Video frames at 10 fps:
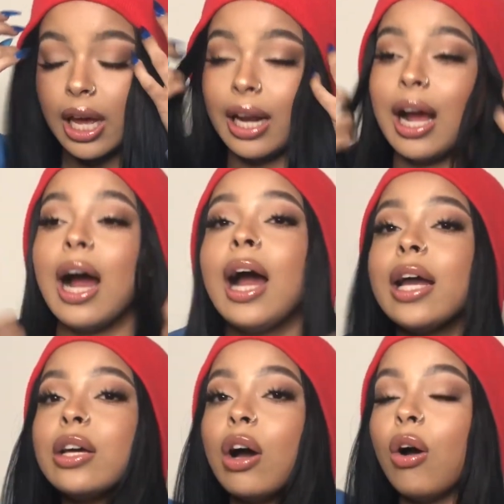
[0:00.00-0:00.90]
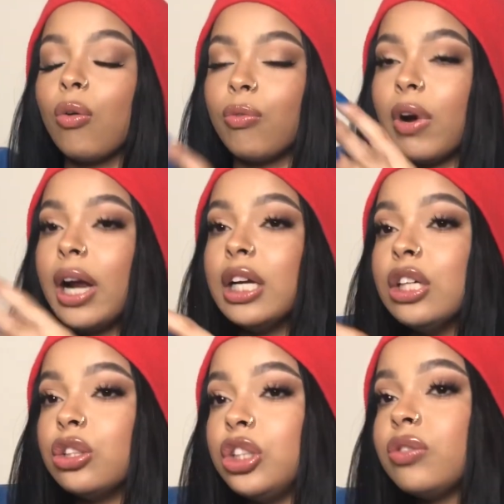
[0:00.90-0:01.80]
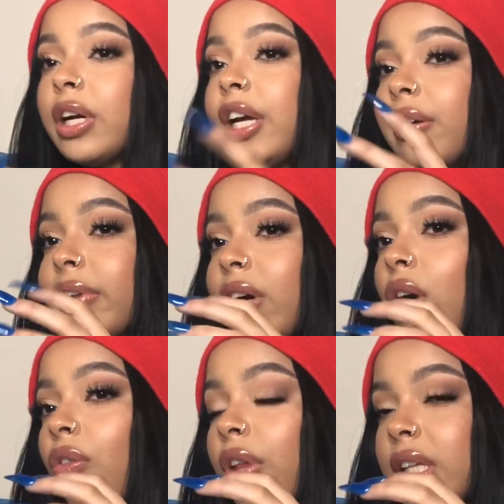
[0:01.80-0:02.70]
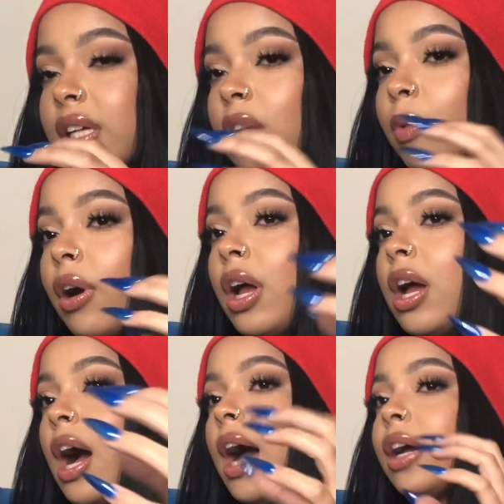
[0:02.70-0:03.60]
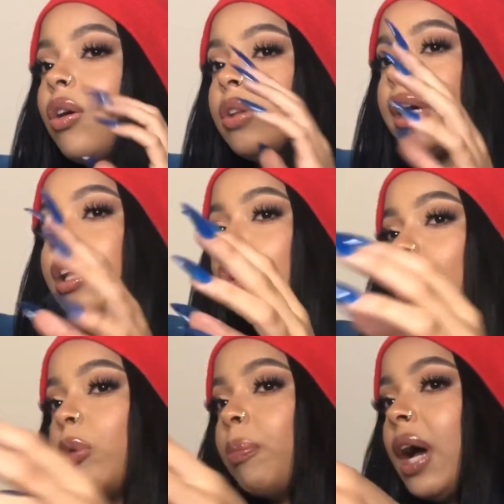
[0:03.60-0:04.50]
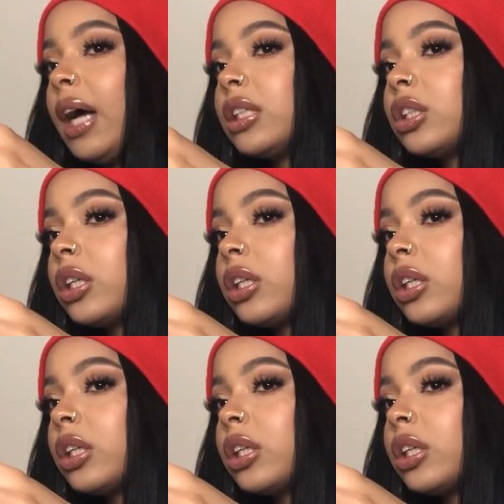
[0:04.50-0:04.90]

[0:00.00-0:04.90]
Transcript: And I go right, so she's right here, right on the inside of the bar. I go like a little bit past